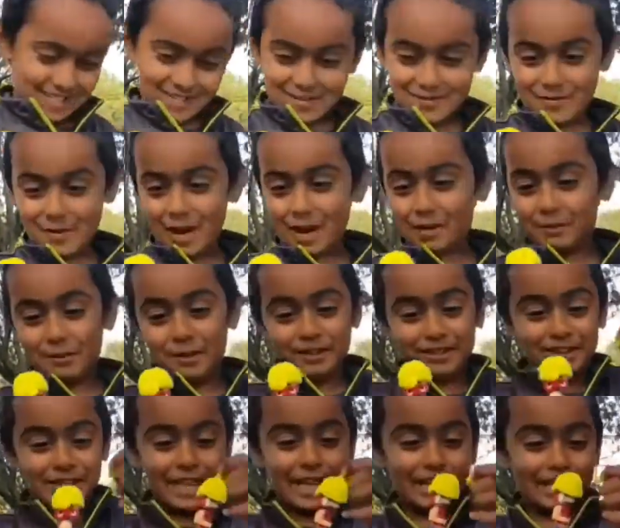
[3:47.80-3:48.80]
What about
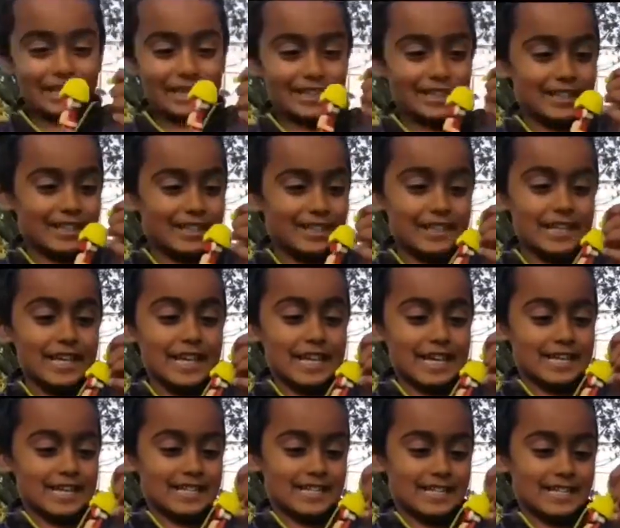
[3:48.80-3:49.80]
this?
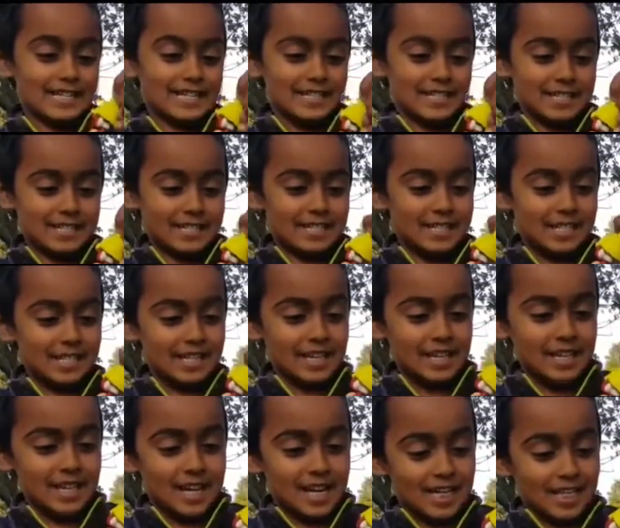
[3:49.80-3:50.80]

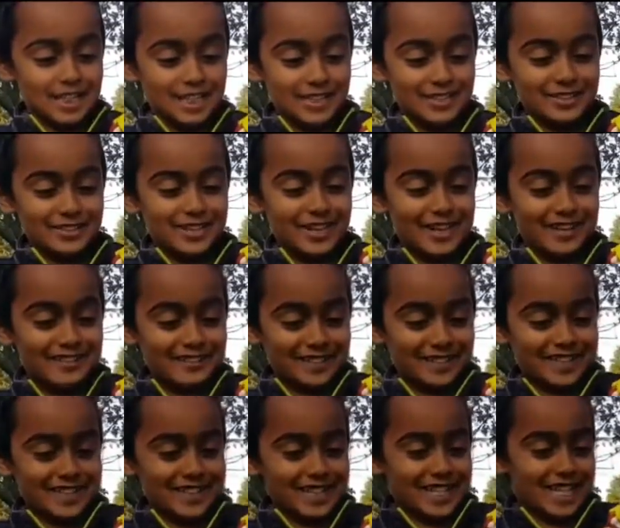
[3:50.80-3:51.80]
Are you okay with
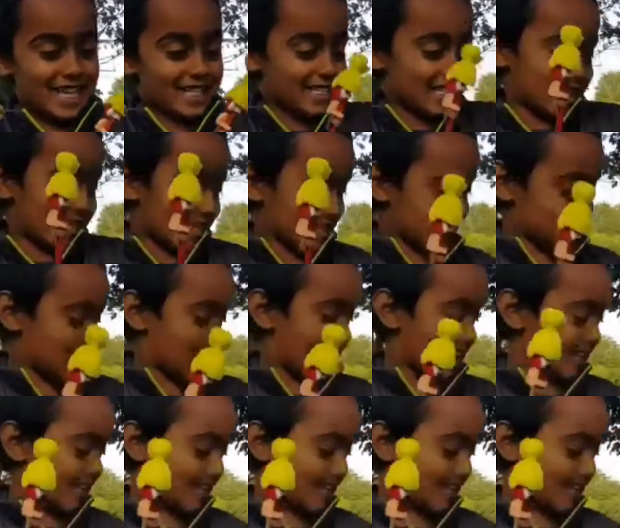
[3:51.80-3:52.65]
this hairstyle?